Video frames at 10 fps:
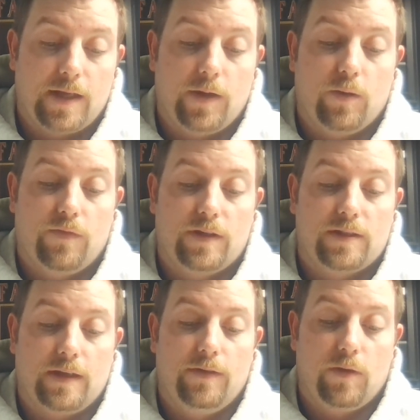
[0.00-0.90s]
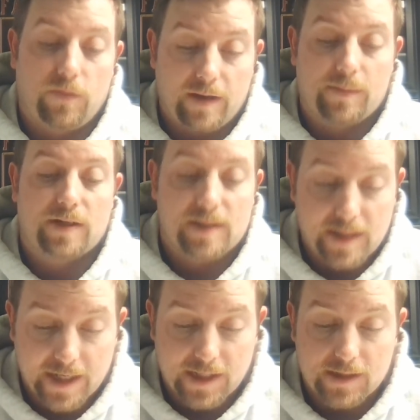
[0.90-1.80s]
That November
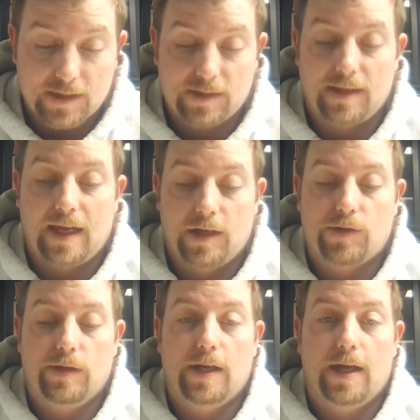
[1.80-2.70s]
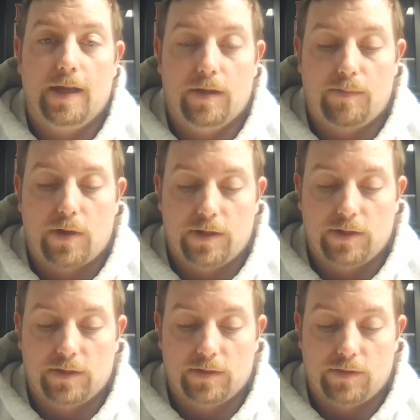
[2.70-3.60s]
2nd is the entry date in the
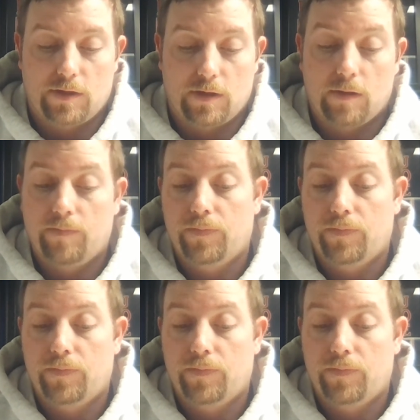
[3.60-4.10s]
purchases journal.